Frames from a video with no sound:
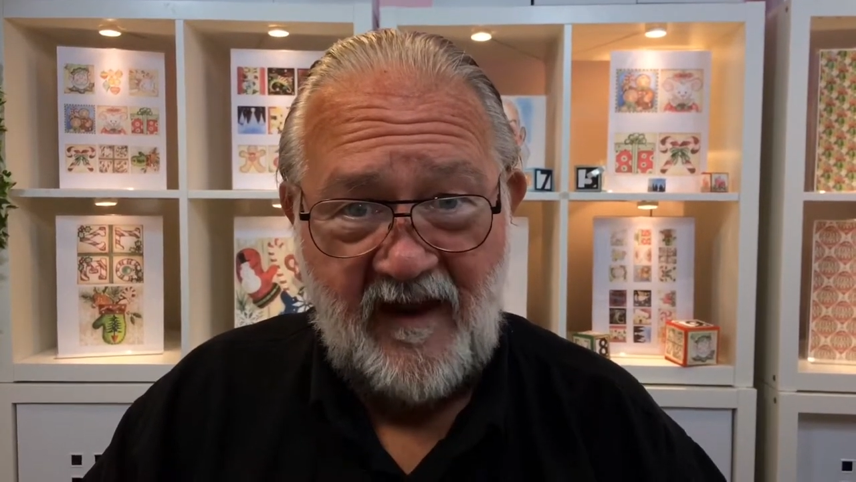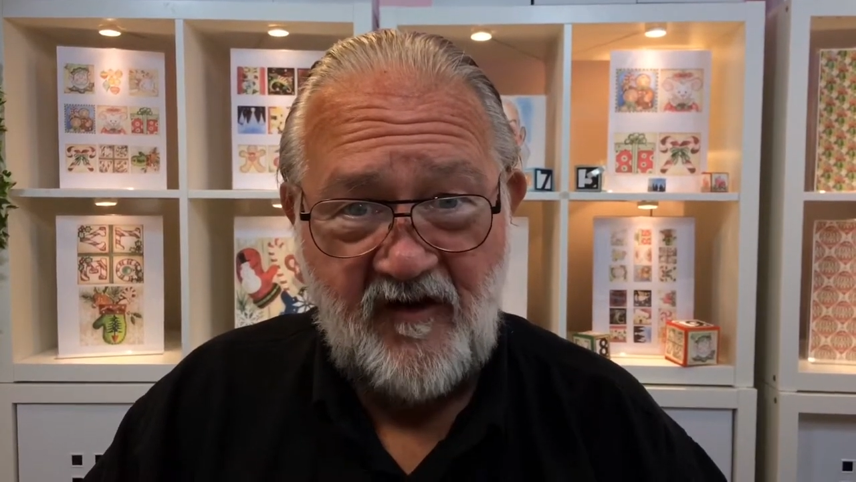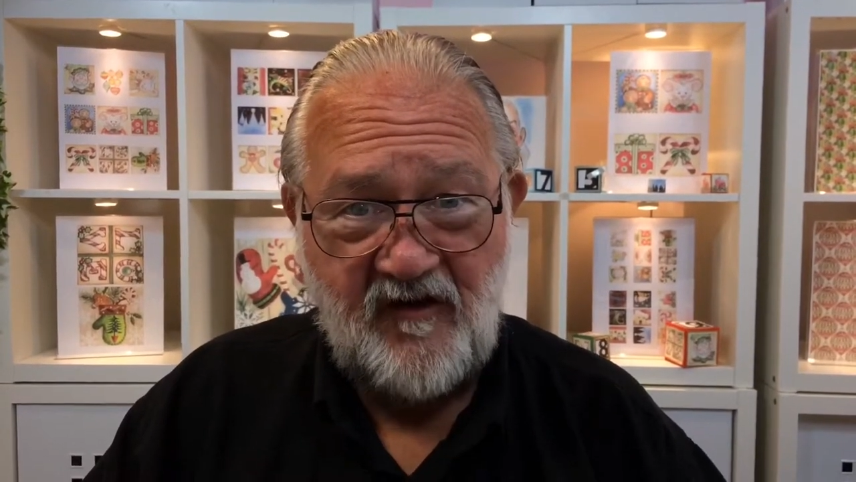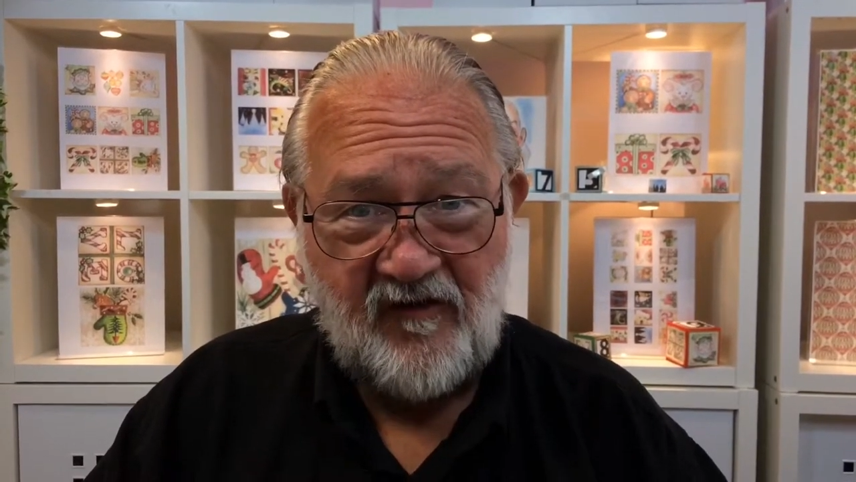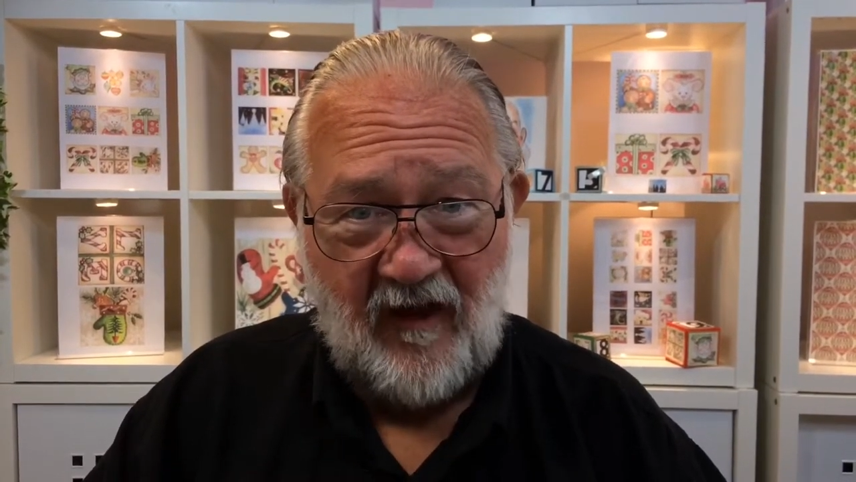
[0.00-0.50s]

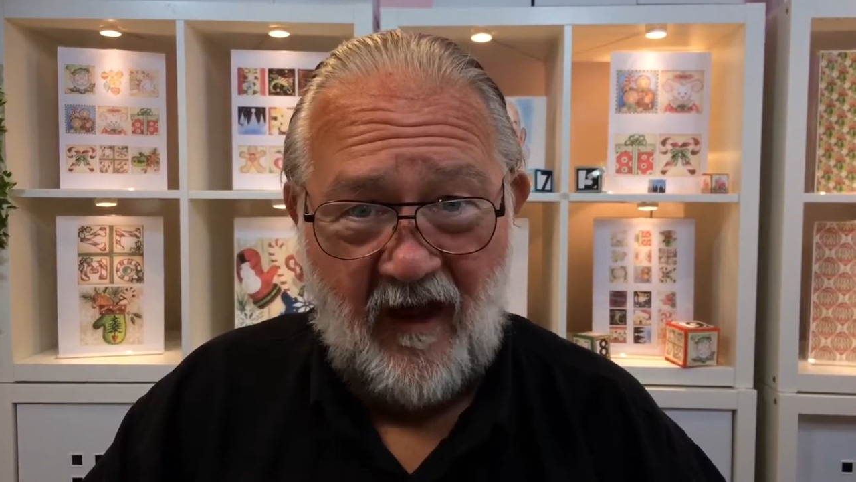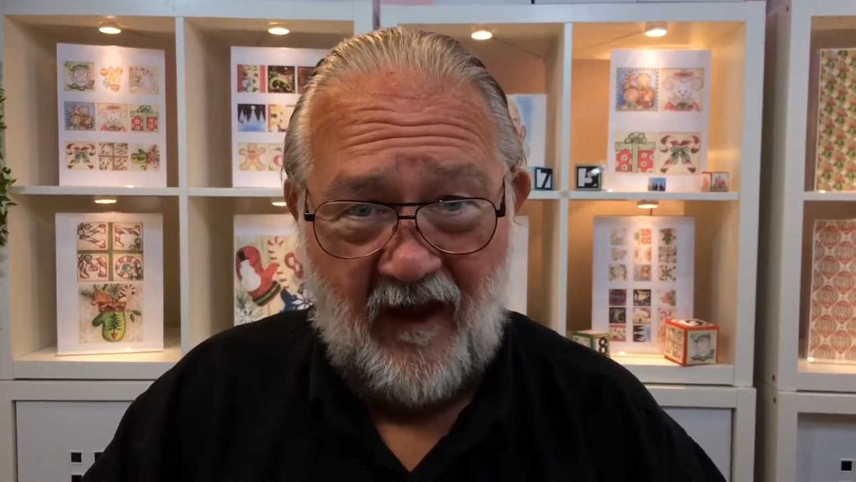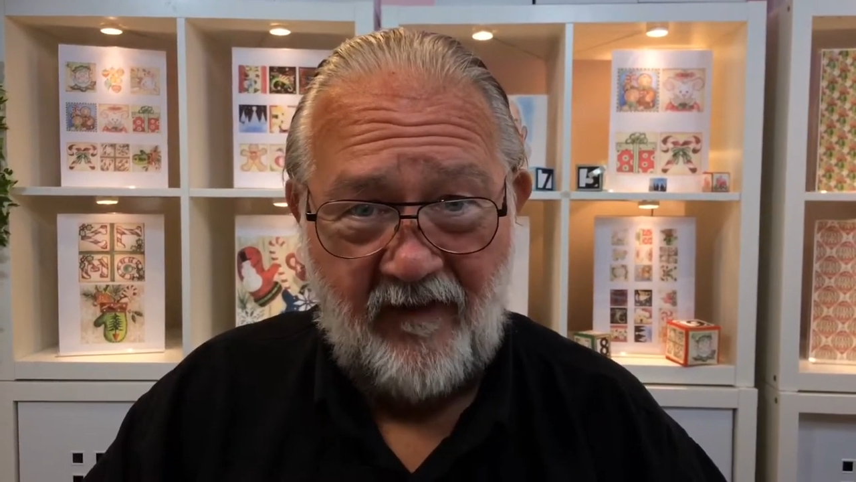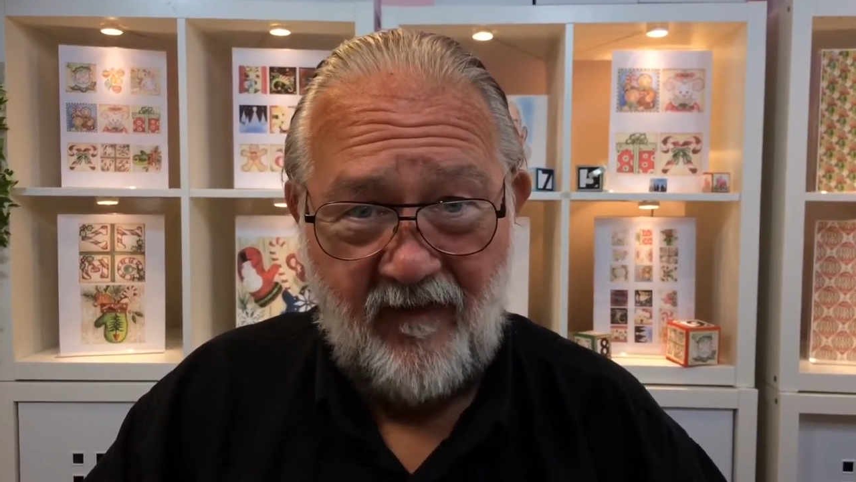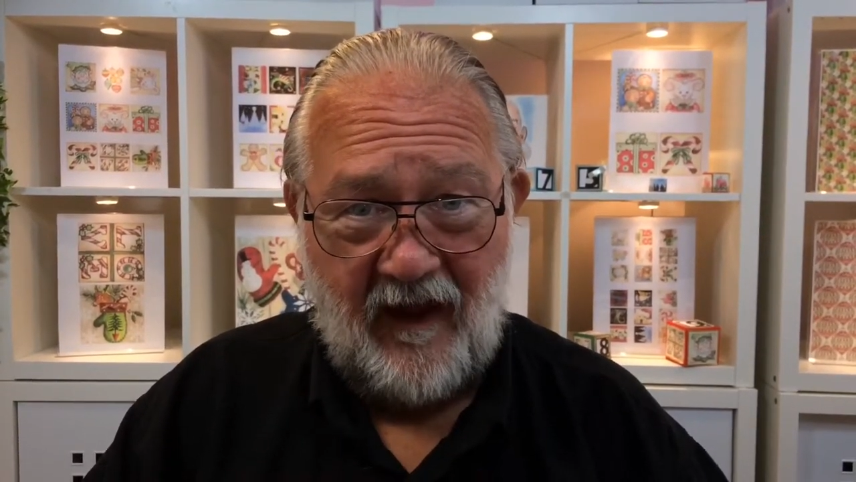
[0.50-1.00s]
each
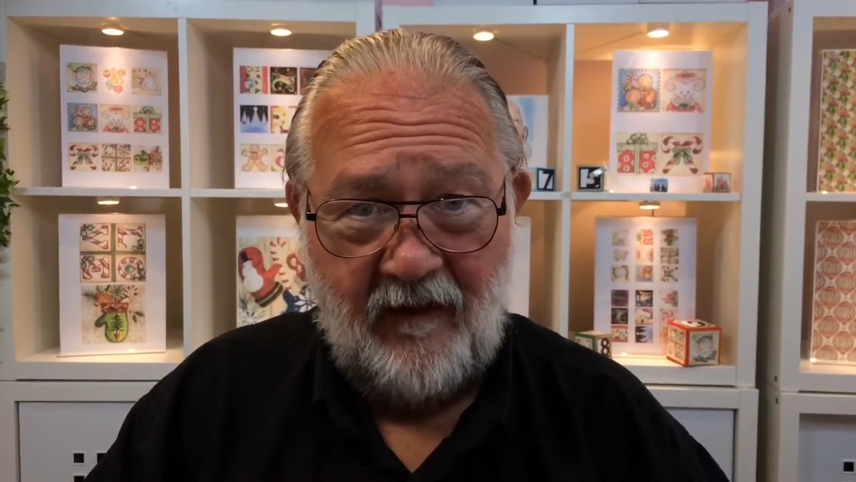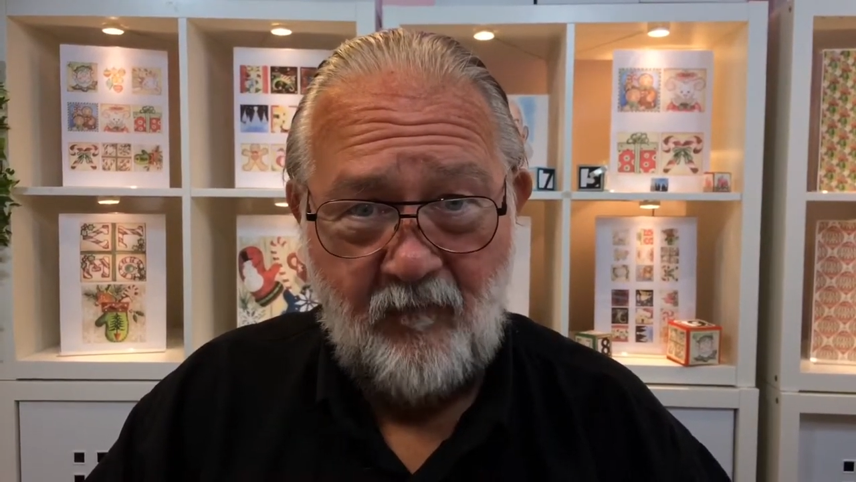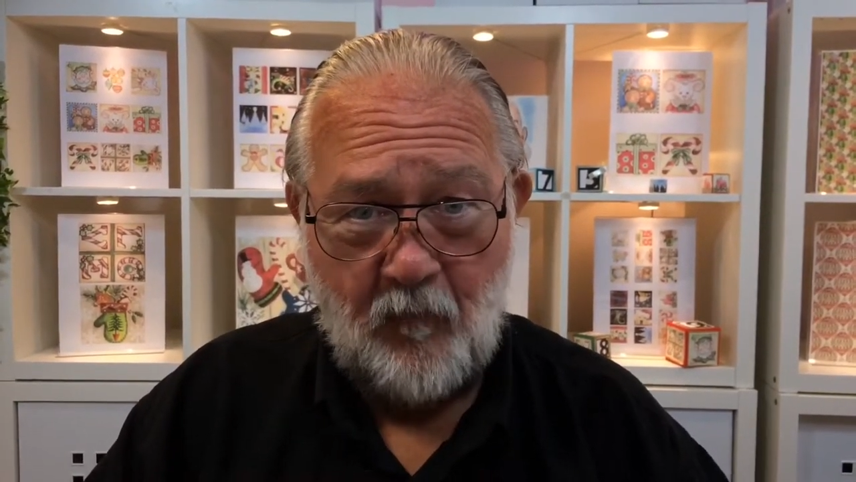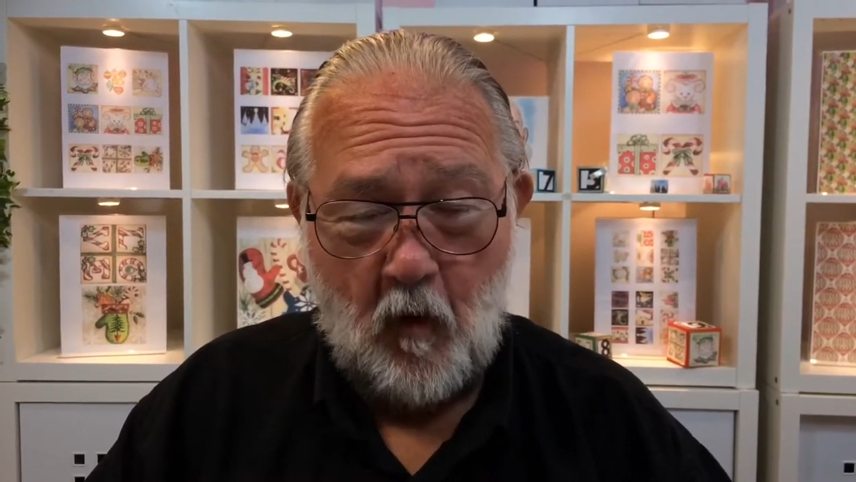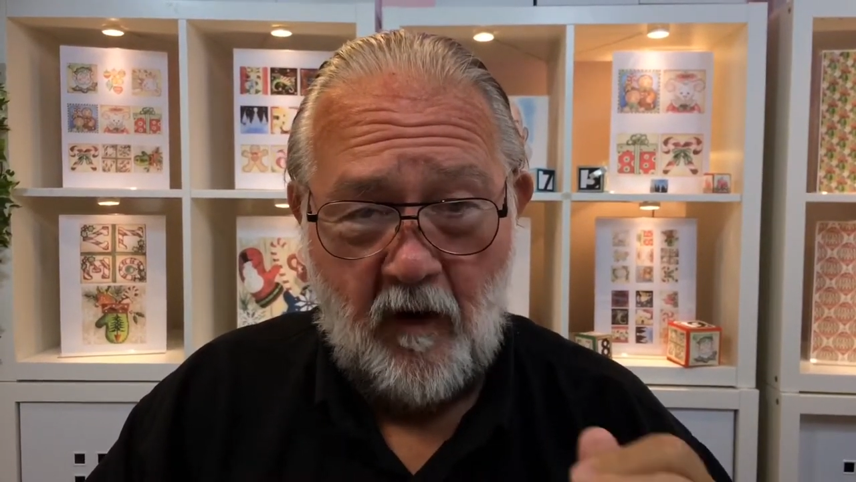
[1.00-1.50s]
size
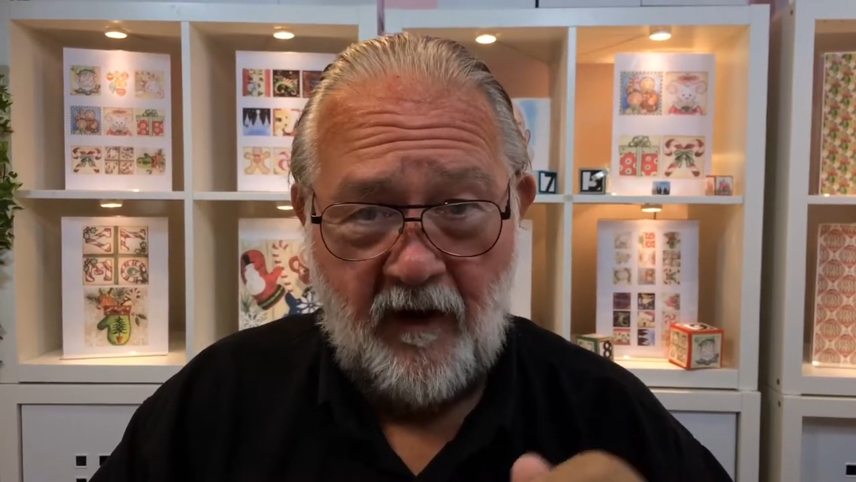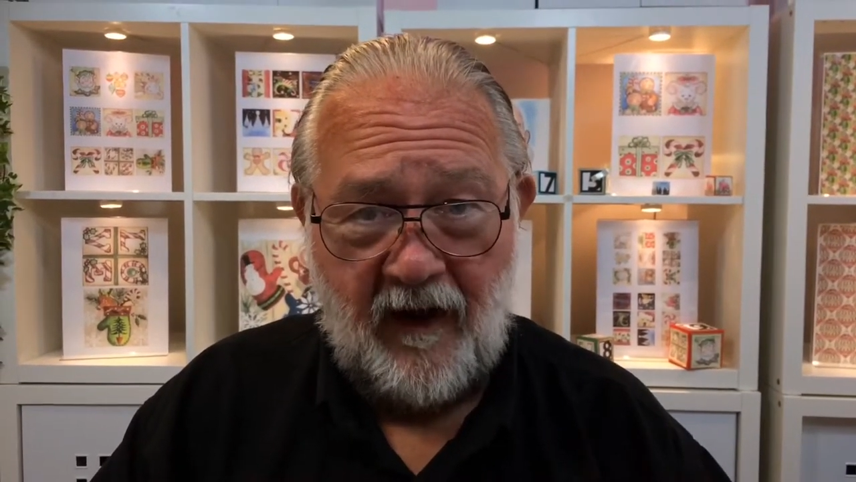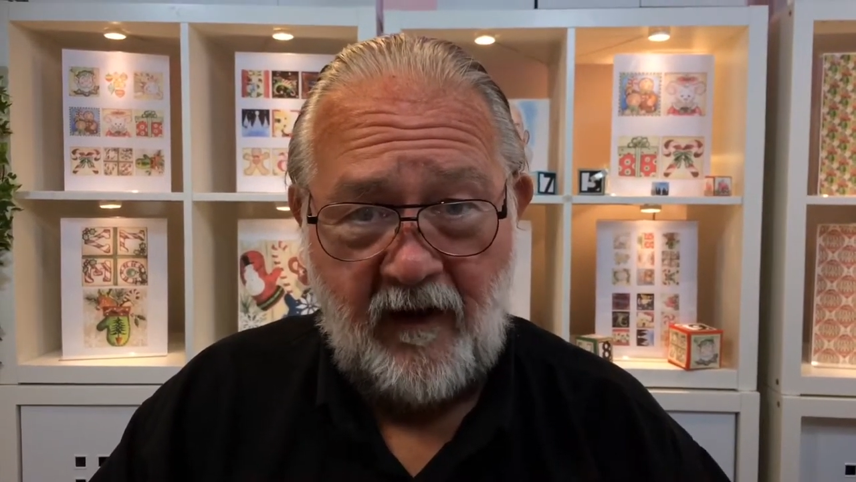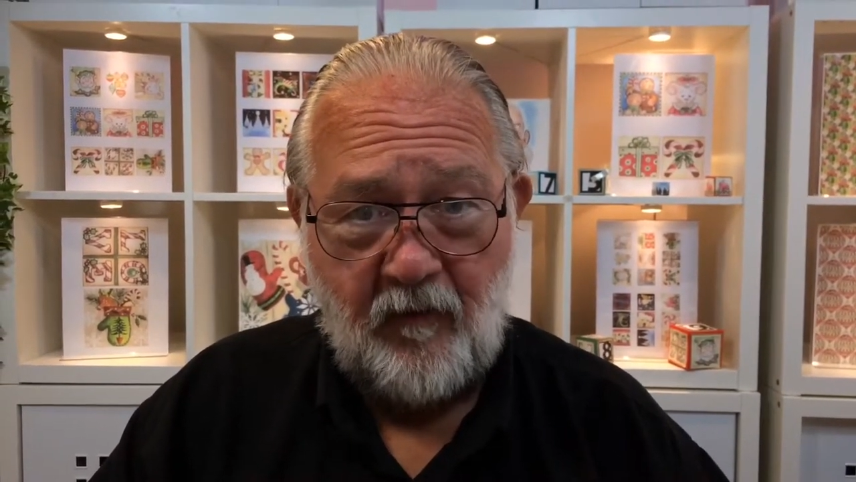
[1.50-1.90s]
A4 and